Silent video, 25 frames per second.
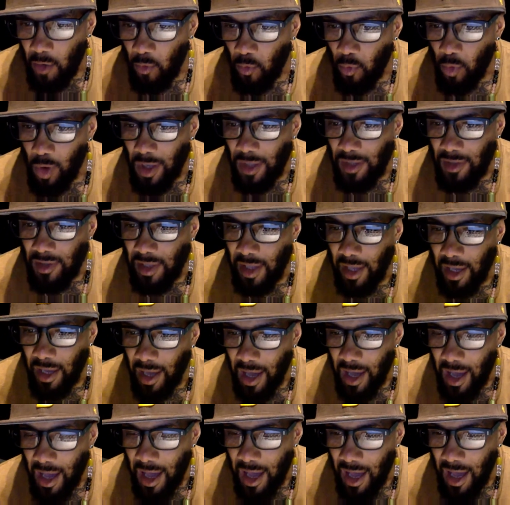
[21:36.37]
ones they
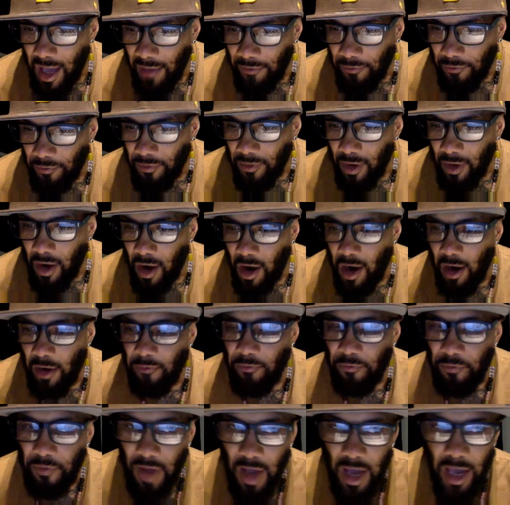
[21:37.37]
have are
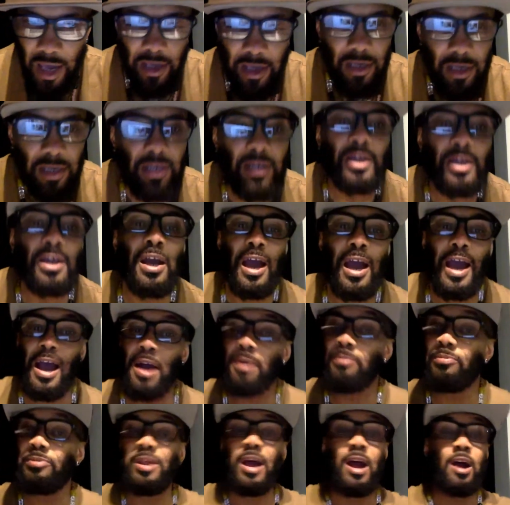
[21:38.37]
fire.
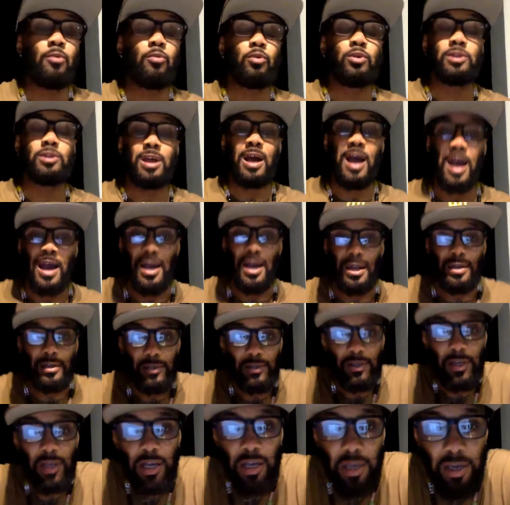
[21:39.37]
I'm down with that.
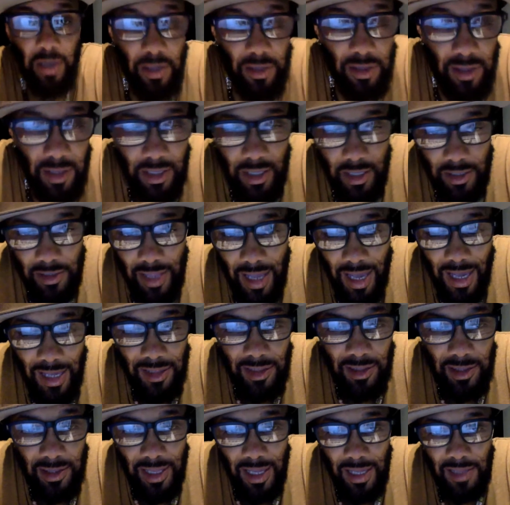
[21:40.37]
Because
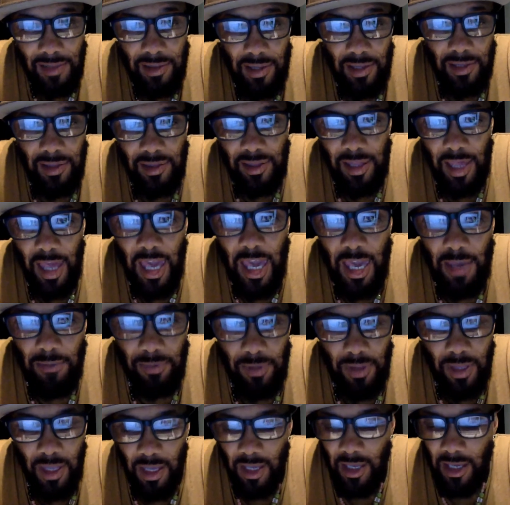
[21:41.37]
that's the same
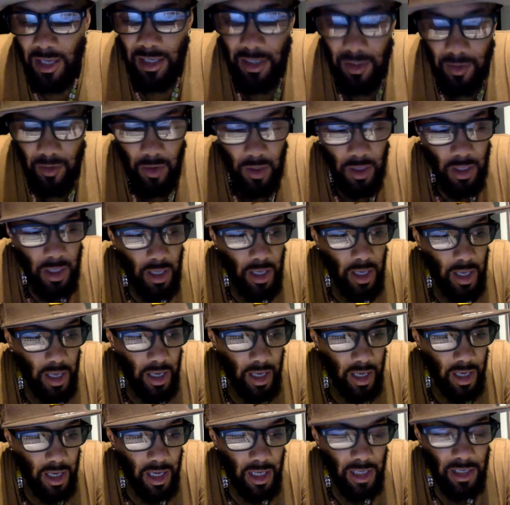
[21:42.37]
thing
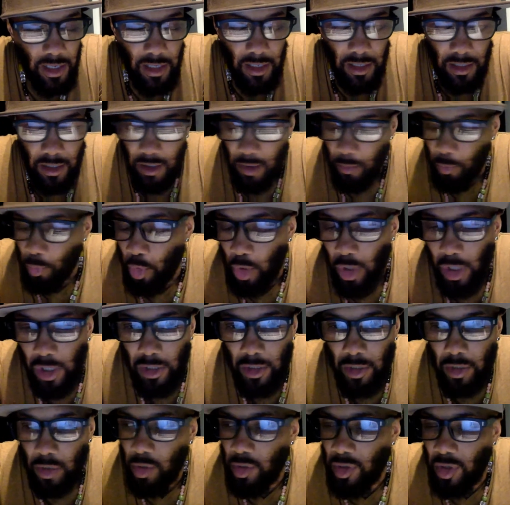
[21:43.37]
in
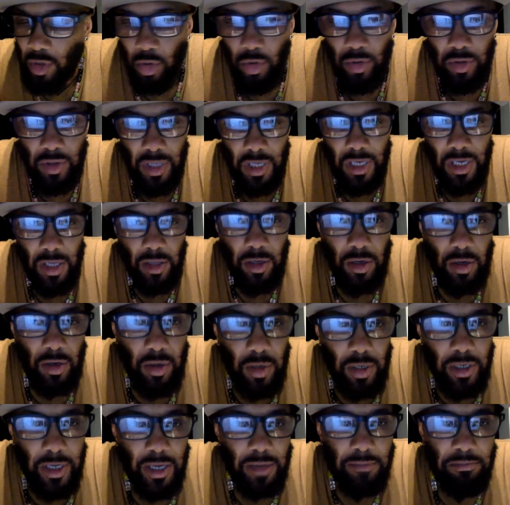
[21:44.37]
Puerto
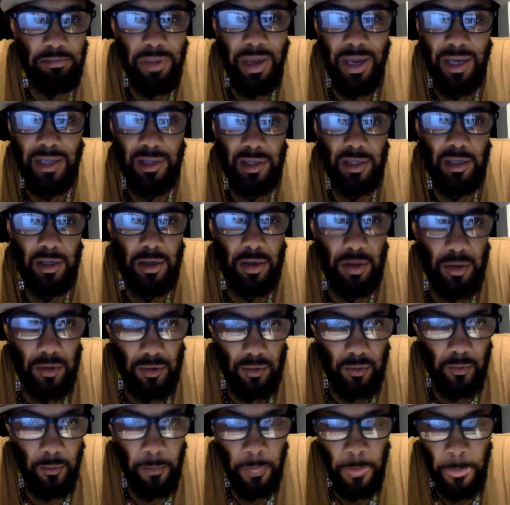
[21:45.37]
Escondido in Mexico.
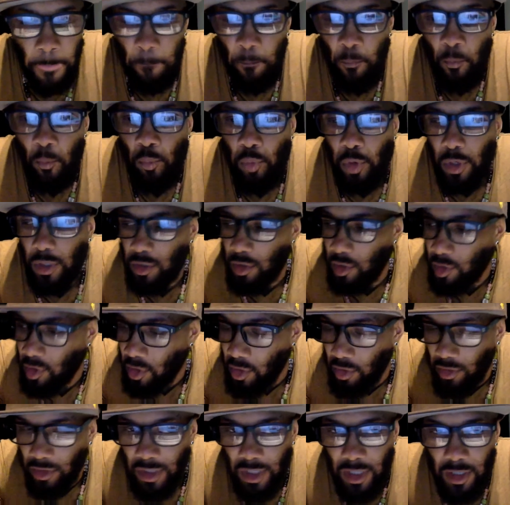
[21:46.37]
Puerto
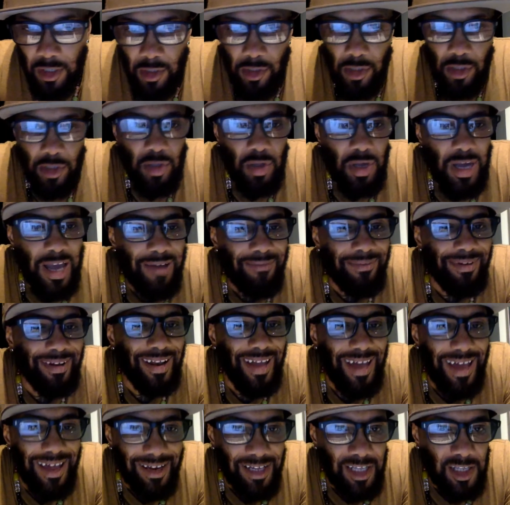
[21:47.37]
Escondido doesn't have a
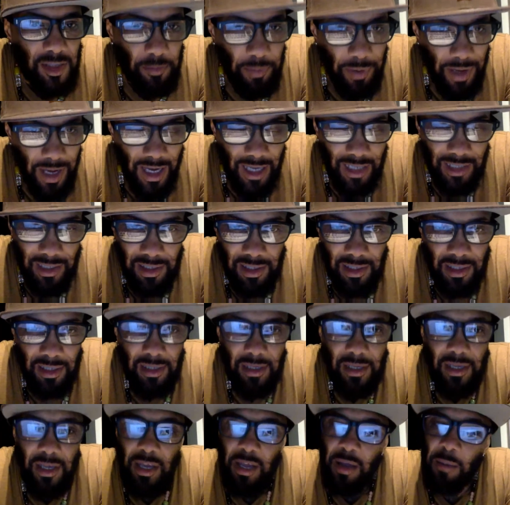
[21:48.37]
lot of spots.
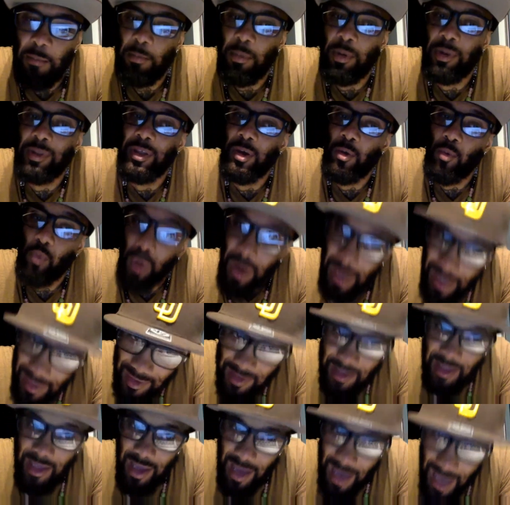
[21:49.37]
But the
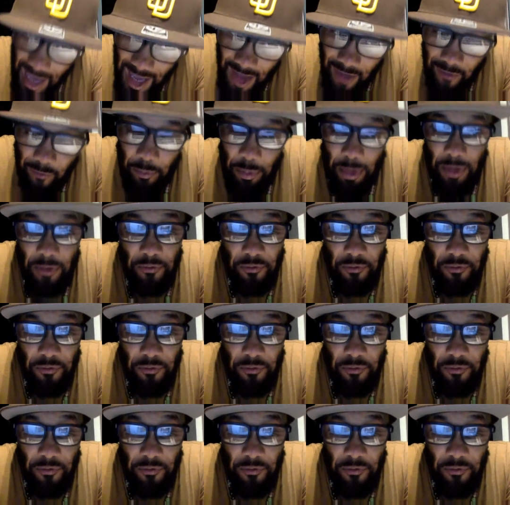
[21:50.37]
ones they have be